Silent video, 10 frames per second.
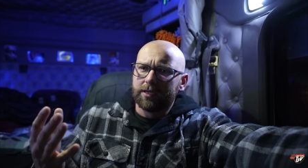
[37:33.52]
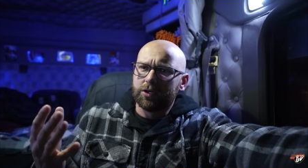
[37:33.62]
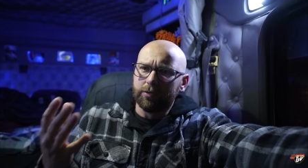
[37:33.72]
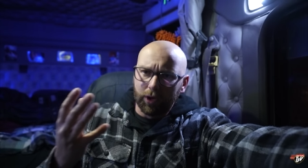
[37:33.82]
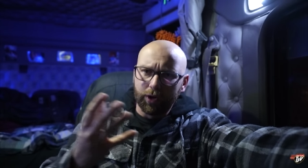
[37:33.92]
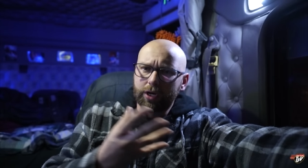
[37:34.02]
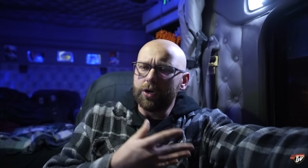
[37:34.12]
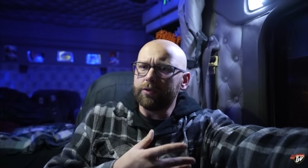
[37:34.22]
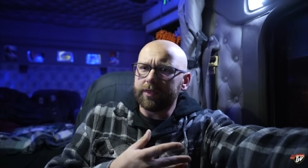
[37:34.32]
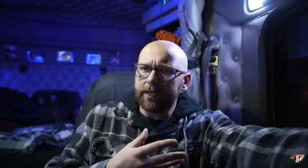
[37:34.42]
to learn
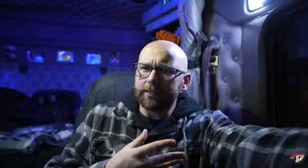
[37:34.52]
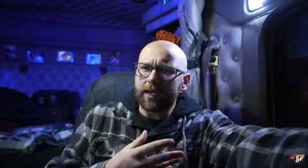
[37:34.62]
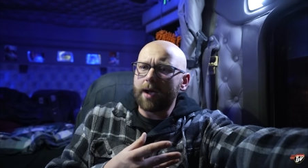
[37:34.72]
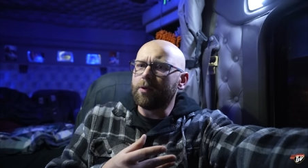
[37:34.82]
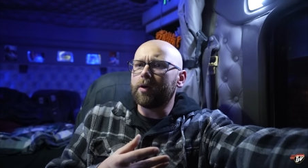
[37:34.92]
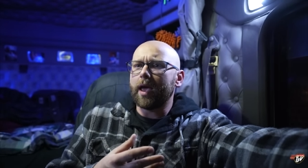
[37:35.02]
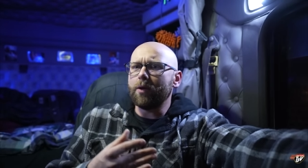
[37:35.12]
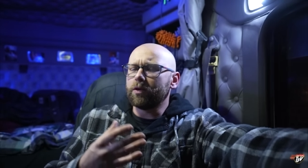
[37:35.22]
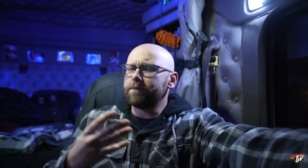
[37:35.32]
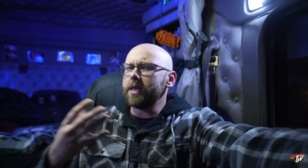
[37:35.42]
new things. I'm okay
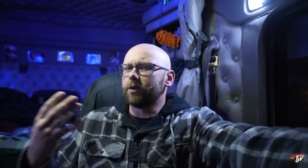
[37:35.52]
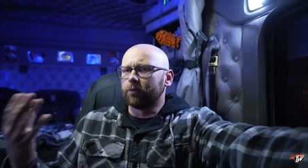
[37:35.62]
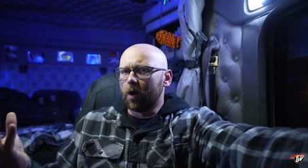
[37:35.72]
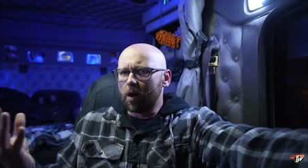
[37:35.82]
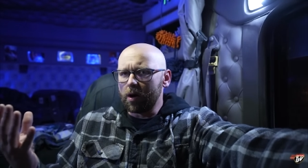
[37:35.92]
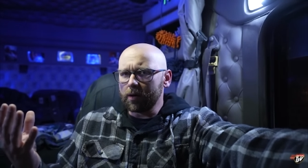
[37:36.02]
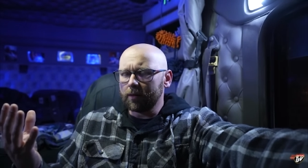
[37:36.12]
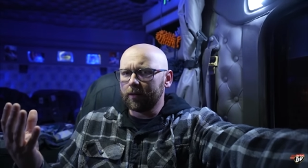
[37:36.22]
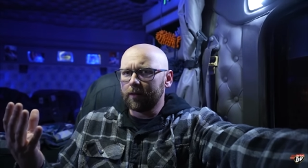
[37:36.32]
with being wrong